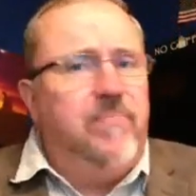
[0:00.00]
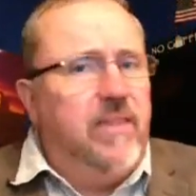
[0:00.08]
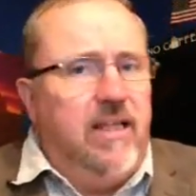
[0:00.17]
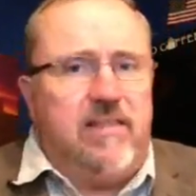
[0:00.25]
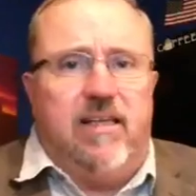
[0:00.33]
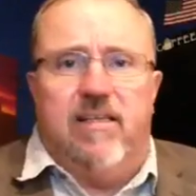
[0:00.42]

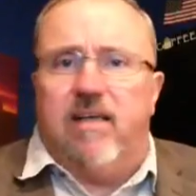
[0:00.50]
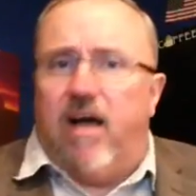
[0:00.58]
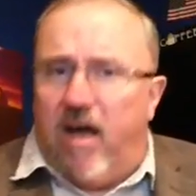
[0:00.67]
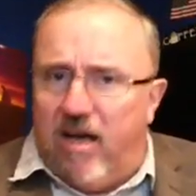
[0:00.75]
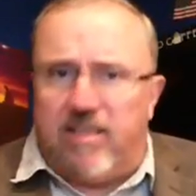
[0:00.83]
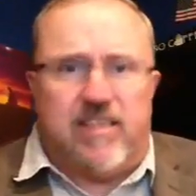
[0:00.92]
This is
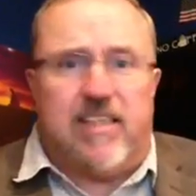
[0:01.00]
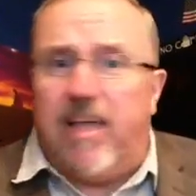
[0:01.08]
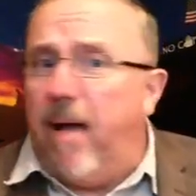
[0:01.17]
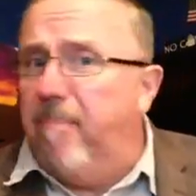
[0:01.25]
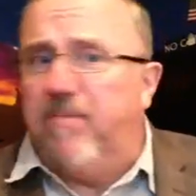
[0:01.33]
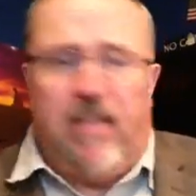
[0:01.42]

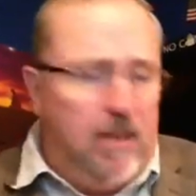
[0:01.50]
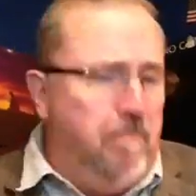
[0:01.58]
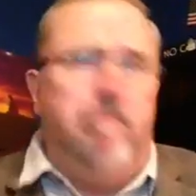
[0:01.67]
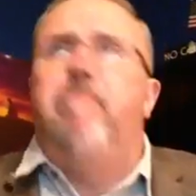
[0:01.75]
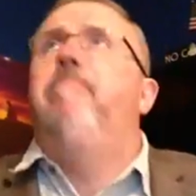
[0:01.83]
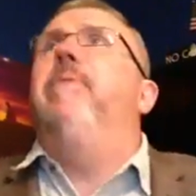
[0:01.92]

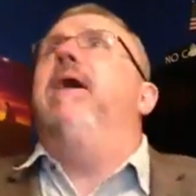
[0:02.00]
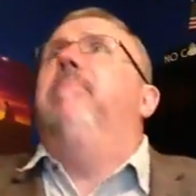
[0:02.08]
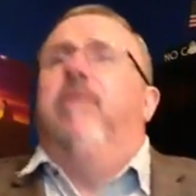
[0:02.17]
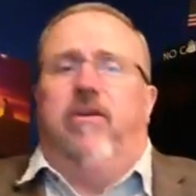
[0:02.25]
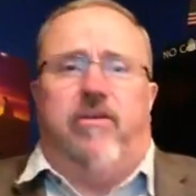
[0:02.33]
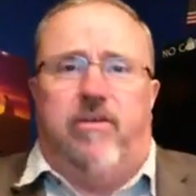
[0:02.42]
something
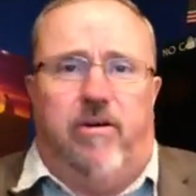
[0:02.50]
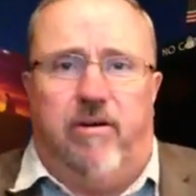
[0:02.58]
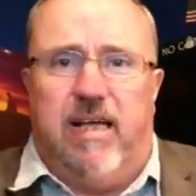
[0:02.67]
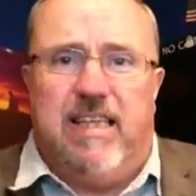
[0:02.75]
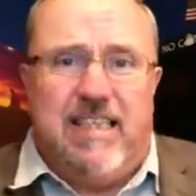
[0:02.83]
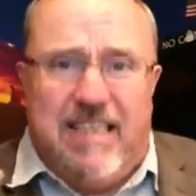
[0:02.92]
biblical
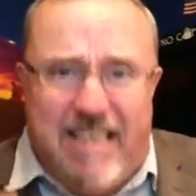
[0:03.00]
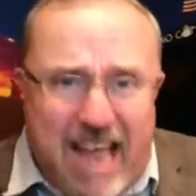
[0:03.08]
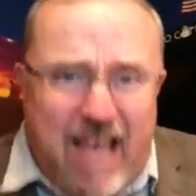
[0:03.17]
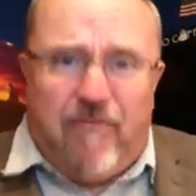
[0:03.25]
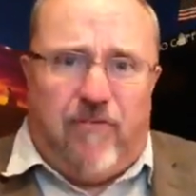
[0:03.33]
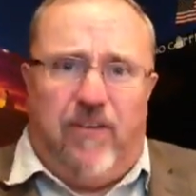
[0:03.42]
is
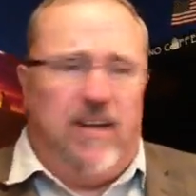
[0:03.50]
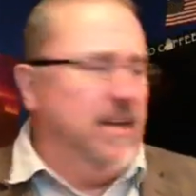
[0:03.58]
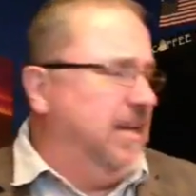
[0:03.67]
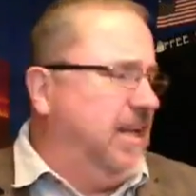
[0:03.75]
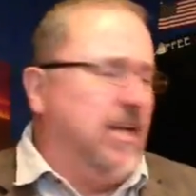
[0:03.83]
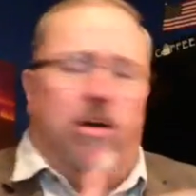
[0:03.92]

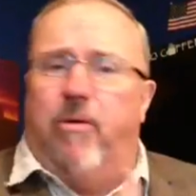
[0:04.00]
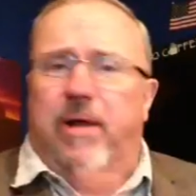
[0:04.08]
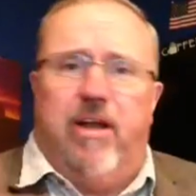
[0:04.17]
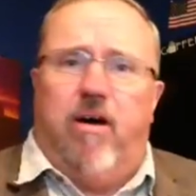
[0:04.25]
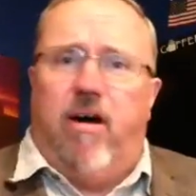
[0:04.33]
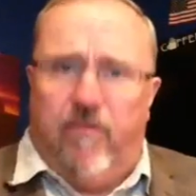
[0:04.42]
definitely
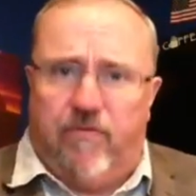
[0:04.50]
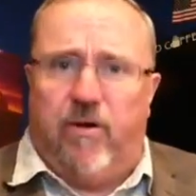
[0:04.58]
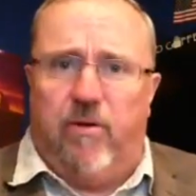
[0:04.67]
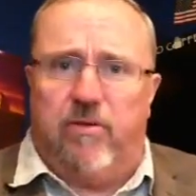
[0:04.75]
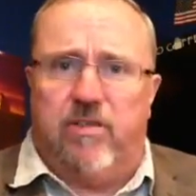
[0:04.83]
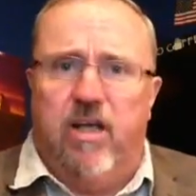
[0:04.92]
going on,
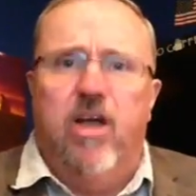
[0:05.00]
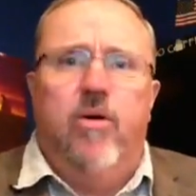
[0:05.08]
folks,